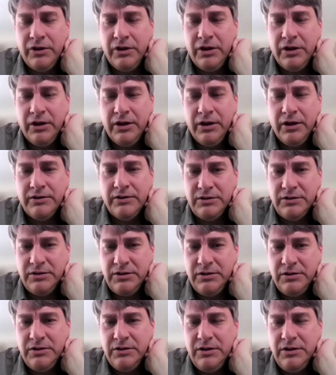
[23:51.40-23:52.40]
that
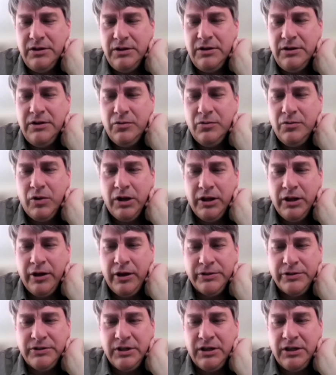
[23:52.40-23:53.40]
while I
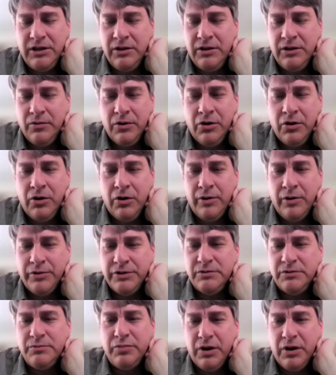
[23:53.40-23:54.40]
was thinking, oh, I
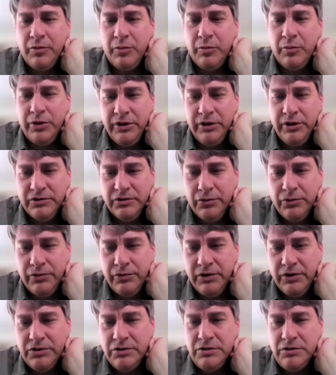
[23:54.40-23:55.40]
was probably his
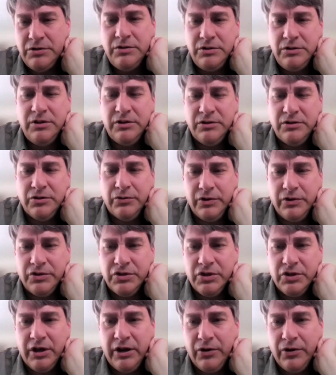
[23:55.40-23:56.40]
only
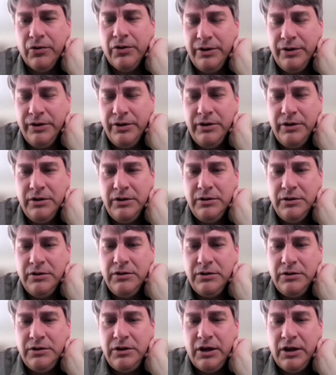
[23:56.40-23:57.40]
child,
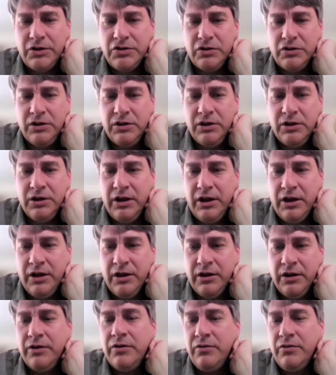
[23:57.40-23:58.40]
he actually
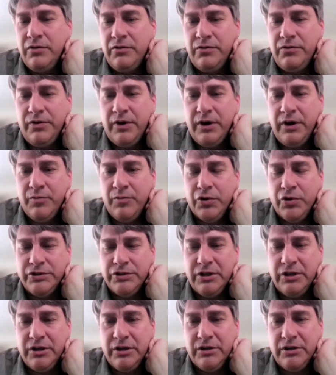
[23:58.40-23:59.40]
had 5 more
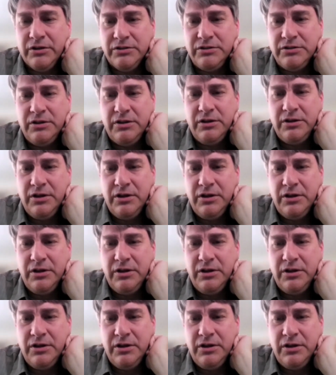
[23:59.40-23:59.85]
sons.